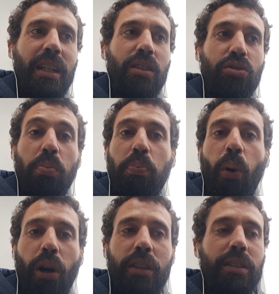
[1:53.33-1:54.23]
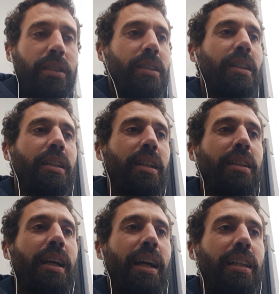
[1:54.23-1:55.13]
support
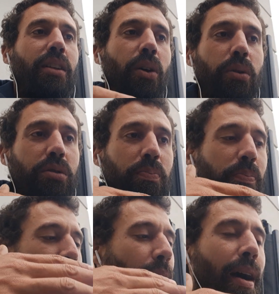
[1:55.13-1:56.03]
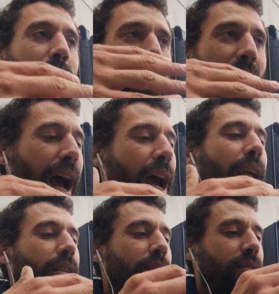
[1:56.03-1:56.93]
that goes
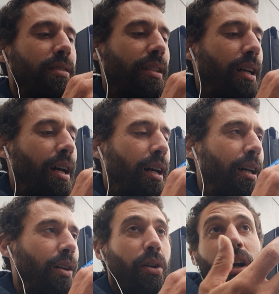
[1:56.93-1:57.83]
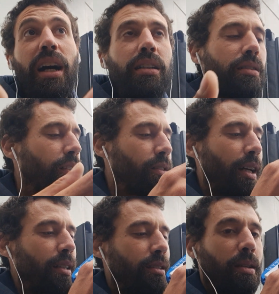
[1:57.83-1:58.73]
behind or under,
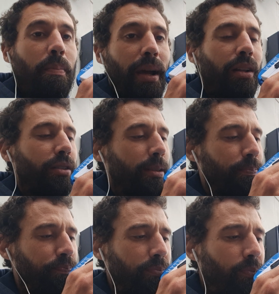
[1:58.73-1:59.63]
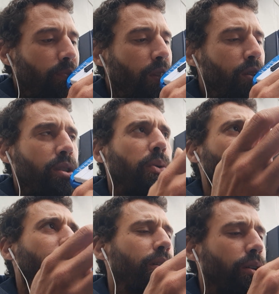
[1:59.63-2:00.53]
right, the melody. So we
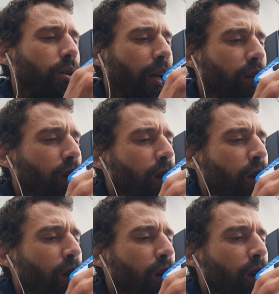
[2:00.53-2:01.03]
could go like.